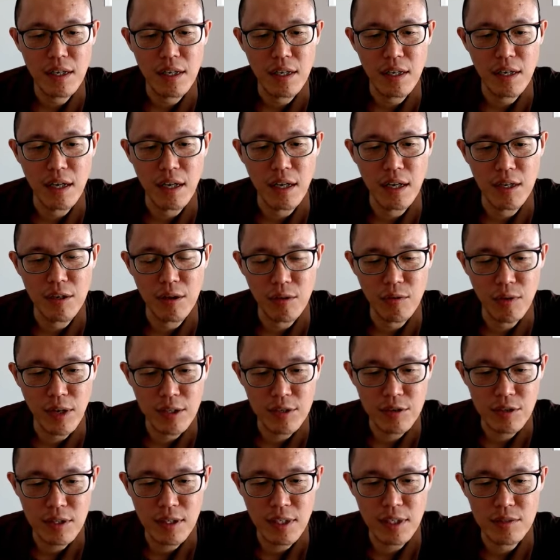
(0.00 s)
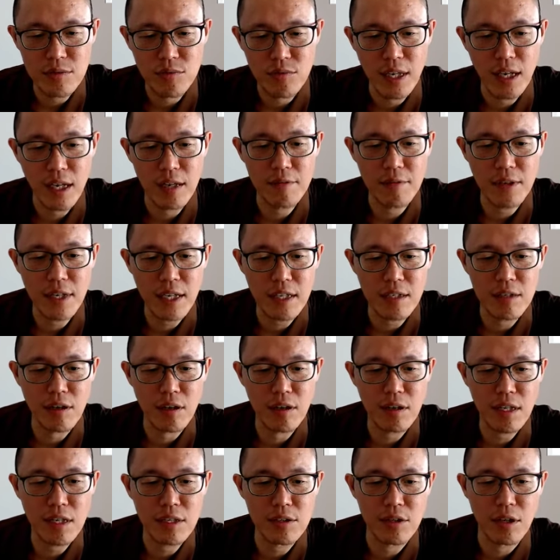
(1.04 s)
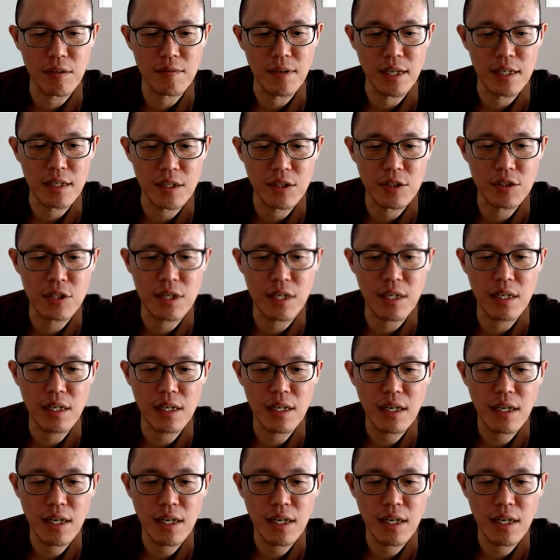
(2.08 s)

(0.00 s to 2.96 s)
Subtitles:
your question is, we have hit knowledge of anicca,